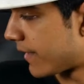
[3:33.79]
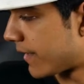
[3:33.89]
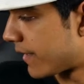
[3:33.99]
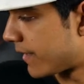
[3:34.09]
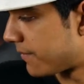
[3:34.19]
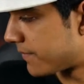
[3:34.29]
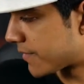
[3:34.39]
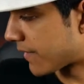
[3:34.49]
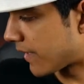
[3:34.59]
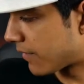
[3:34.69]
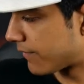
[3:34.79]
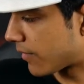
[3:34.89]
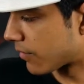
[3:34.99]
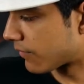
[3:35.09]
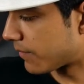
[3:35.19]
So now that we've
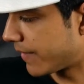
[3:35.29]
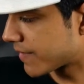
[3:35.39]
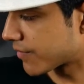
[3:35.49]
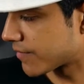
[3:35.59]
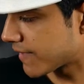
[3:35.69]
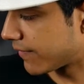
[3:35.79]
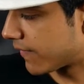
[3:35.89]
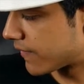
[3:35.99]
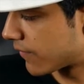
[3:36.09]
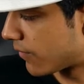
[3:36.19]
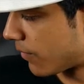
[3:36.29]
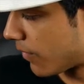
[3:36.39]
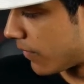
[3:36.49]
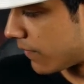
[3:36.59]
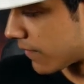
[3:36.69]
gone over the pistols, I'd like to go
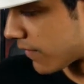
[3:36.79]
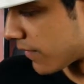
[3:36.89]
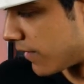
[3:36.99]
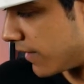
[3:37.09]
over